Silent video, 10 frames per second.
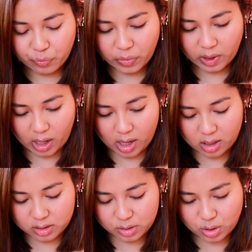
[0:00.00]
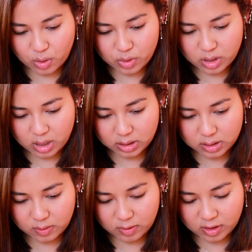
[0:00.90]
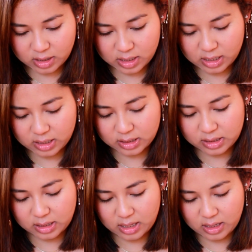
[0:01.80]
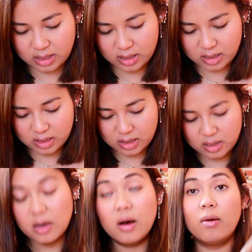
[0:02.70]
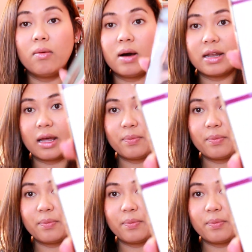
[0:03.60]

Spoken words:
Okay, so this one is the one I